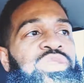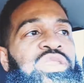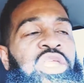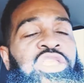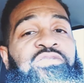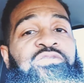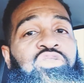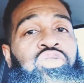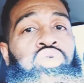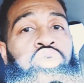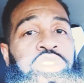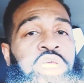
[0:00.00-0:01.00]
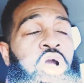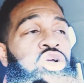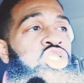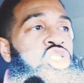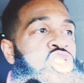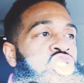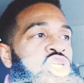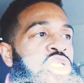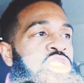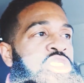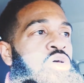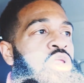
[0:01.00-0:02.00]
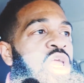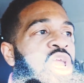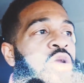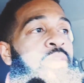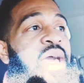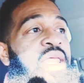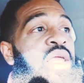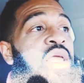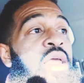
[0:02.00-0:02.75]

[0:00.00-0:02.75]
the different crews talking to each other so that everybody